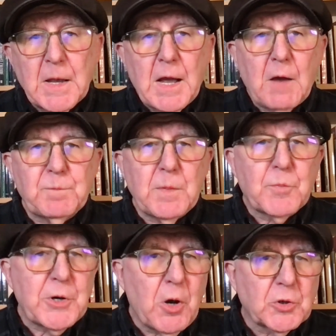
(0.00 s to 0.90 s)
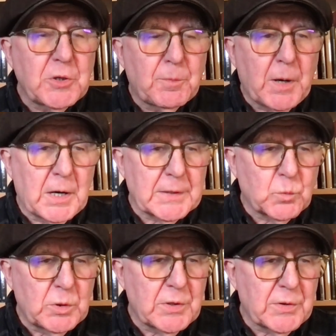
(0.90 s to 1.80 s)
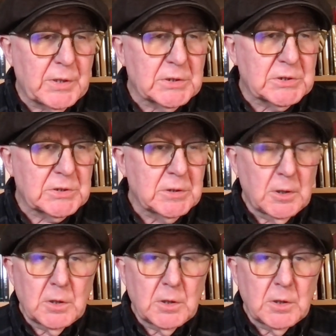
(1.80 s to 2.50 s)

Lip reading: have been preoccupied with this